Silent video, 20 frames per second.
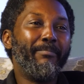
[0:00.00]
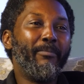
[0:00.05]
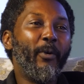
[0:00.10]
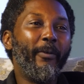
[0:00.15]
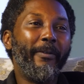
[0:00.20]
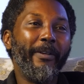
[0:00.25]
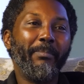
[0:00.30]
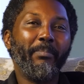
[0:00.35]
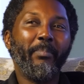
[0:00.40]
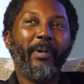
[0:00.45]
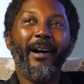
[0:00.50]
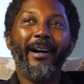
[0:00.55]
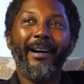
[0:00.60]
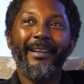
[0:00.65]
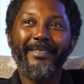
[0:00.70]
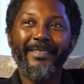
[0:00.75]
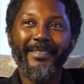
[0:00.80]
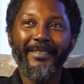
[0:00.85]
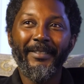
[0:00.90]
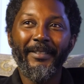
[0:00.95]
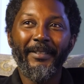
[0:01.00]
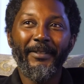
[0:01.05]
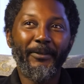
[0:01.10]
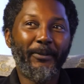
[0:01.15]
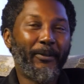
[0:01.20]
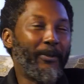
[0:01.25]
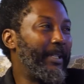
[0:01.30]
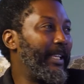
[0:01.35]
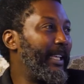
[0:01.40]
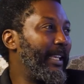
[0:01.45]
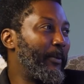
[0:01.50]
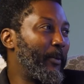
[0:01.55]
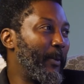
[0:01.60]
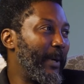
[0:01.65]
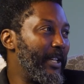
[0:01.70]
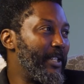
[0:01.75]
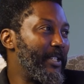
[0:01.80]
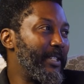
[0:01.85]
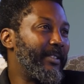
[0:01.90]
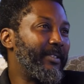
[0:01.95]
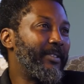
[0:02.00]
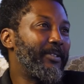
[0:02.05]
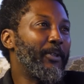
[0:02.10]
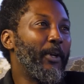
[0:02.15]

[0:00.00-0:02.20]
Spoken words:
moving parts to the equation.